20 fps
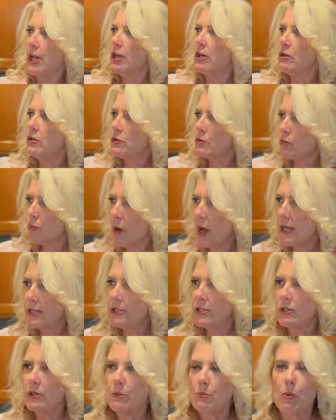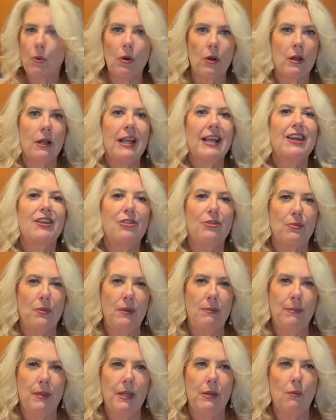It goes right to the port, like a
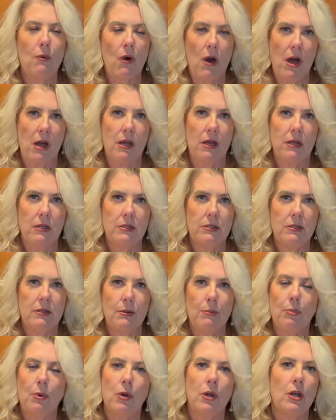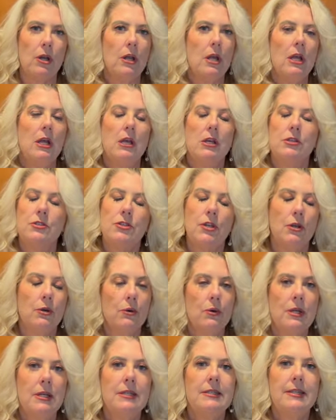three minute walk to the port. So
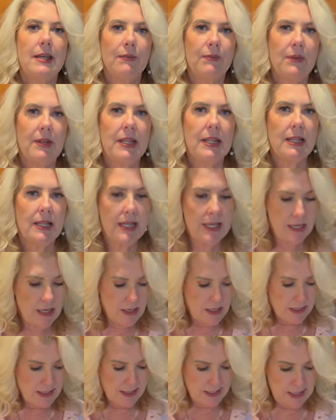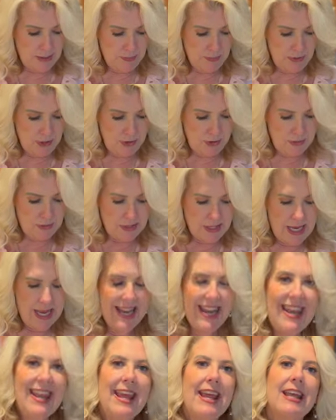definitely skip those.
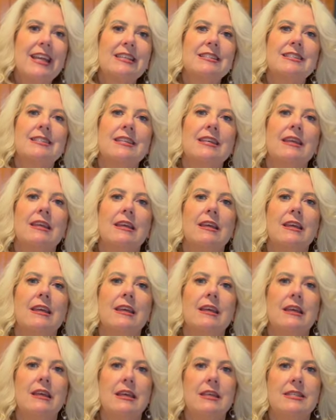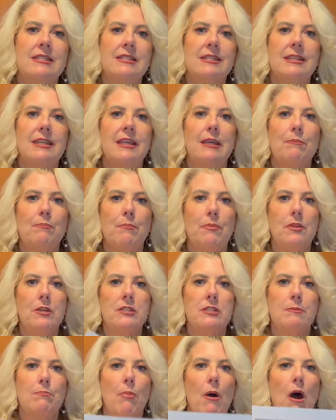Next, skip the
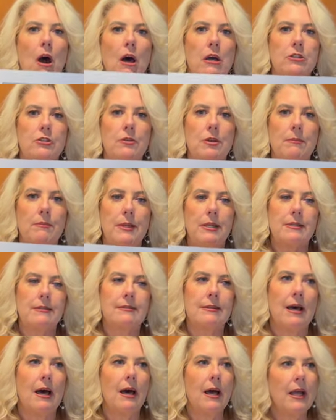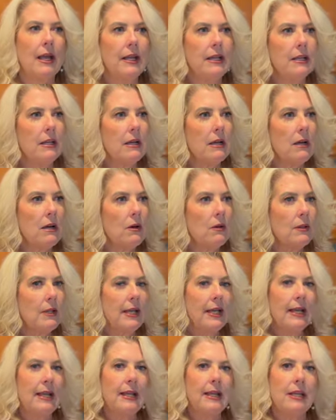spa treatments. I know,
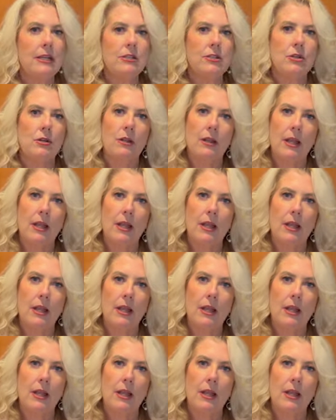ladies, you